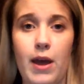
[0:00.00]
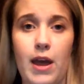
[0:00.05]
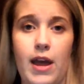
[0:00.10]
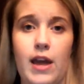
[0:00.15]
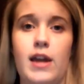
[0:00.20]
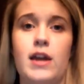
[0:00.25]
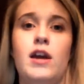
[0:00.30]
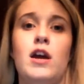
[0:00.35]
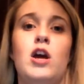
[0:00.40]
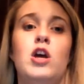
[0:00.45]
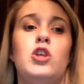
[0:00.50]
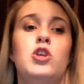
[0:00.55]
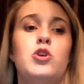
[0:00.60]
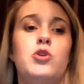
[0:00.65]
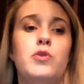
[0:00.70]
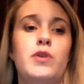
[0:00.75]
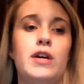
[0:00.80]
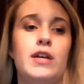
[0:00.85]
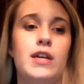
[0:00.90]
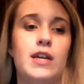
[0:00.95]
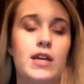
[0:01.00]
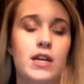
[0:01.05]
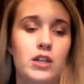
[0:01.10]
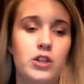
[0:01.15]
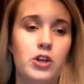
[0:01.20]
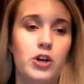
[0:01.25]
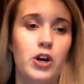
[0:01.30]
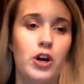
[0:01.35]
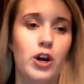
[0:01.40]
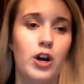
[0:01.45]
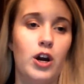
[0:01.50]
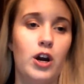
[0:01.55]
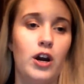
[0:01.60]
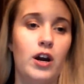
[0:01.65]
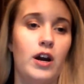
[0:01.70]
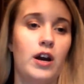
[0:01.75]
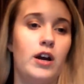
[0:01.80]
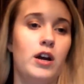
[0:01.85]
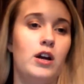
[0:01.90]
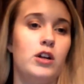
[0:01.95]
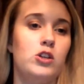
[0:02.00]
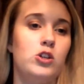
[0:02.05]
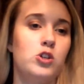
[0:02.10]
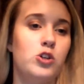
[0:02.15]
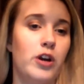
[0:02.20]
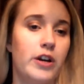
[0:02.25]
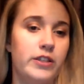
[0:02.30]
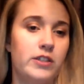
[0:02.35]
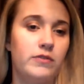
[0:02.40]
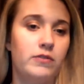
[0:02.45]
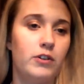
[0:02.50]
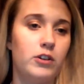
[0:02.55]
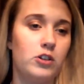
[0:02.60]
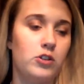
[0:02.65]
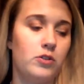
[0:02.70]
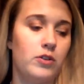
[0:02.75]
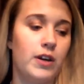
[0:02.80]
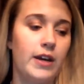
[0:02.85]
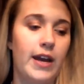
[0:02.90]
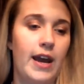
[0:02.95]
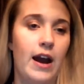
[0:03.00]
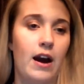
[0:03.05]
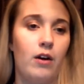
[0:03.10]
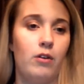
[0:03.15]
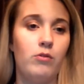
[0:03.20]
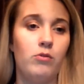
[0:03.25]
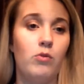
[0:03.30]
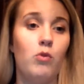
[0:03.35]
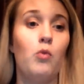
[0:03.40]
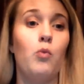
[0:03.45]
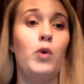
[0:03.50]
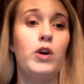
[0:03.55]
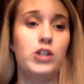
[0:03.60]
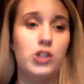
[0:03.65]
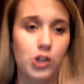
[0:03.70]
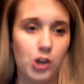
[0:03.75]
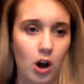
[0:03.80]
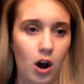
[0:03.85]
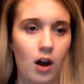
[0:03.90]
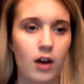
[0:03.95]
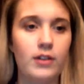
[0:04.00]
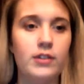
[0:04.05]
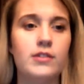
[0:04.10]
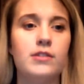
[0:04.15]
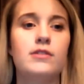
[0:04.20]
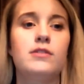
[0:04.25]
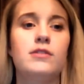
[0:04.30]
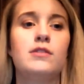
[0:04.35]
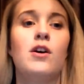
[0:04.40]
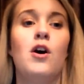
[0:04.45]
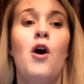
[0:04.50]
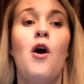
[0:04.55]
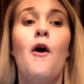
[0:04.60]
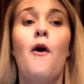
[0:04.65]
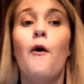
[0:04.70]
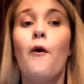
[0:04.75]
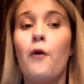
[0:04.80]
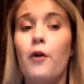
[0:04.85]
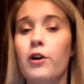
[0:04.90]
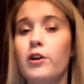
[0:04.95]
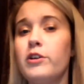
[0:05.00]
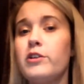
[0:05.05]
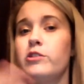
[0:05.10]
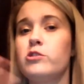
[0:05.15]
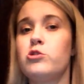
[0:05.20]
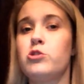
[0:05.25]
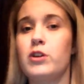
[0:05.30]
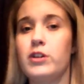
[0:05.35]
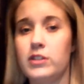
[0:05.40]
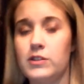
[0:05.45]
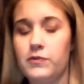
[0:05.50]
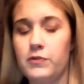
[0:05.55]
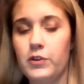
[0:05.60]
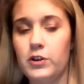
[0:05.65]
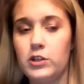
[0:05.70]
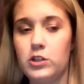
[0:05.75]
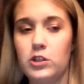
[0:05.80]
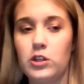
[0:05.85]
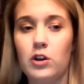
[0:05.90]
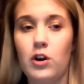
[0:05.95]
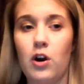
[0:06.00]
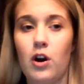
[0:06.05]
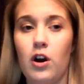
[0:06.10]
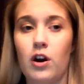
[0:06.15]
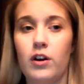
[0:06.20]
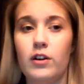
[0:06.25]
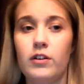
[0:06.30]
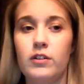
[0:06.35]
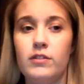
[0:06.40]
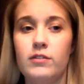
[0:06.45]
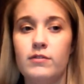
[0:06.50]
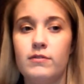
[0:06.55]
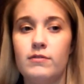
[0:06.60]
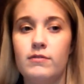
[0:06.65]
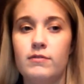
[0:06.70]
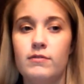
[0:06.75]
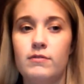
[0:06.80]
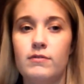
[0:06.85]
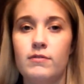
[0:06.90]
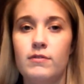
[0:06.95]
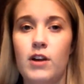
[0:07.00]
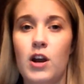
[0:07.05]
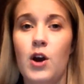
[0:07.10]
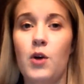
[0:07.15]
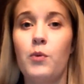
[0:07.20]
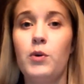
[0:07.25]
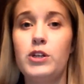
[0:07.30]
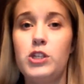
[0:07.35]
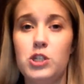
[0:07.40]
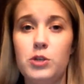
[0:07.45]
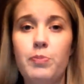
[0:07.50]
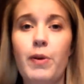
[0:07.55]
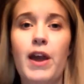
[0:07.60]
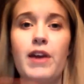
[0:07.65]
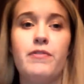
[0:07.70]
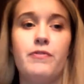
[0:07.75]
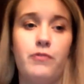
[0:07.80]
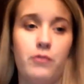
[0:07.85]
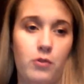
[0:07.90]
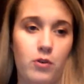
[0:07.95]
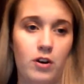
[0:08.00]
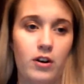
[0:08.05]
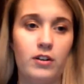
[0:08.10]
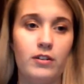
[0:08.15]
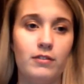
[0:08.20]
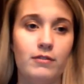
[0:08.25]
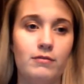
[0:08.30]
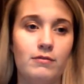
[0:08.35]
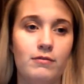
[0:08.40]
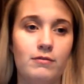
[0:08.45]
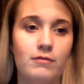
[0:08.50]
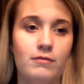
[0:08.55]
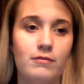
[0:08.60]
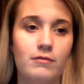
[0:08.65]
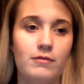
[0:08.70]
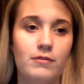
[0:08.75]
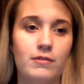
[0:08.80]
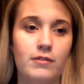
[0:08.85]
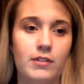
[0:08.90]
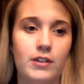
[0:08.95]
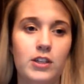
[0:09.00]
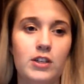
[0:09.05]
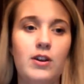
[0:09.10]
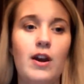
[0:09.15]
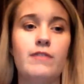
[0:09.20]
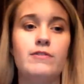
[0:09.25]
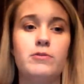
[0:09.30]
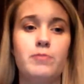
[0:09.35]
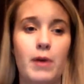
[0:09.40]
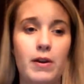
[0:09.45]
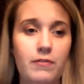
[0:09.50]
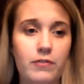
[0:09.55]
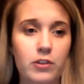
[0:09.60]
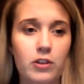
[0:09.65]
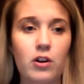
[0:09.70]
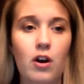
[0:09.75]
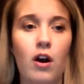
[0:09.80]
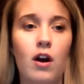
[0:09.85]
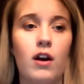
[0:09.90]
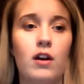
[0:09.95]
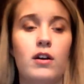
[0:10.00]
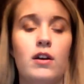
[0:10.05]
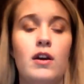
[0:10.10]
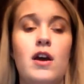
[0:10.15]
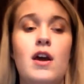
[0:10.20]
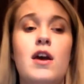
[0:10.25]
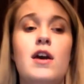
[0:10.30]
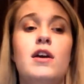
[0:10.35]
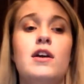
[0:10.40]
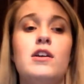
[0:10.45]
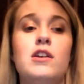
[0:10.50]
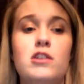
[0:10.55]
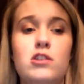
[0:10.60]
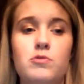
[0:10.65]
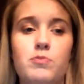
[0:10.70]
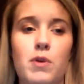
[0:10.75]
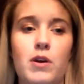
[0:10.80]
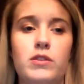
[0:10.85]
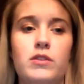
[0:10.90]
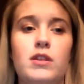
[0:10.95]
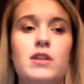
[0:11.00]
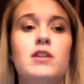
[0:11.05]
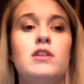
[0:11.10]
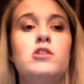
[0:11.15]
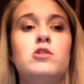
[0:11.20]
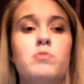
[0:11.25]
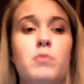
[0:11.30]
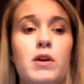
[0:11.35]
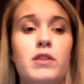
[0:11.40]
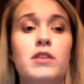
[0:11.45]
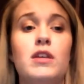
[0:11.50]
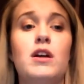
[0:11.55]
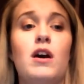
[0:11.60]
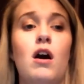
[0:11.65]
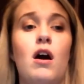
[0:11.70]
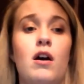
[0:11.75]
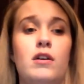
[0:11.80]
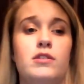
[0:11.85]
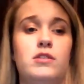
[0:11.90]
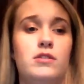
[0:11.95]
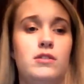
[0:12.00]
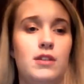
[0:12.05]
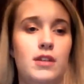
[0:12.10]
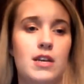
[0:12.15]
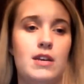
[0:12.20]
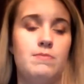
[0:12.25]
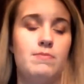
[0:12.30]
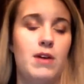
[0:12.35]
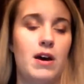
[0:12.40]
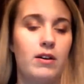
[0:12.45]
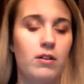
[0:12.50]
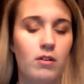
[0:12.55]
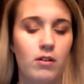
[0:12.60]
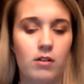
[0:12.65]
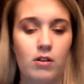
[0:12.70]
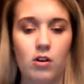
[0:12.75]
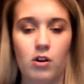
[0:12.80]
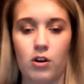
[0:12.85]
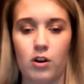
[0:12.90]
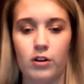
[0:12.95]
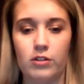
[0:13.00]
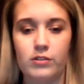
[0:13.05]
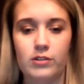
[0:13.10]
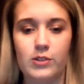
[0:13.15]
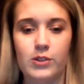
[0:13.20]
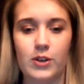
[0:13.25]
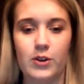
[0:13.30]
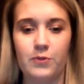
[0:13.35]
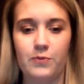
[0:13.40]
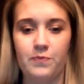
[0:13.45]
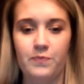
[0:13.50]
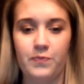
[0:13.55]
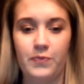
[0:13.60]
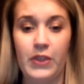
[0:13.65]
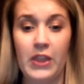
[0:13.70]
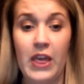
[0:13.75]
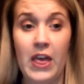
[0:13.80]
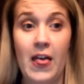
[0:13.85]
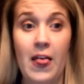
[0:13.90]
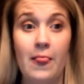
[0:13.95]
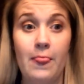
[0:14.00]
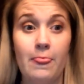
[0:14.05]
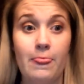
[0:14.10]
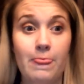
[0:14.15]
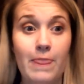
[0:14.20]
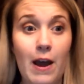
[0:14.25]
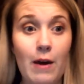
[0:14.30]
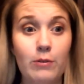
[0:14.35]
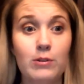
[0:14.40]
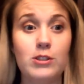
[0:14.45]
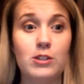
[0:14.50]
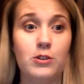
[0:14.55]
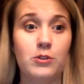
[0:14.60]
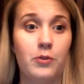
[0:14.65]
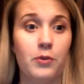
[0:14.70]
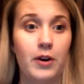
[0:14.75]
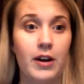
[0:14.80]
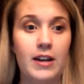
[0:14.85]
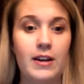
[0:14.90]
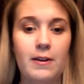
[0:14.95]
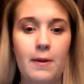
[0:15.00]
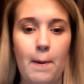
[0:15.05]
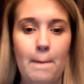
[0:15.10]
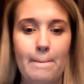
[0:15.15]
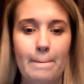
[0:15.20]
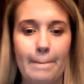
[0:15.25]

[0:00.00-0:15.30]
Pay, you can either transfer it to an account, which costs, or you can transfer it to the card, which you pay for. You have to pay for the card each month. Each month it costs to keep that card, so that was annoying.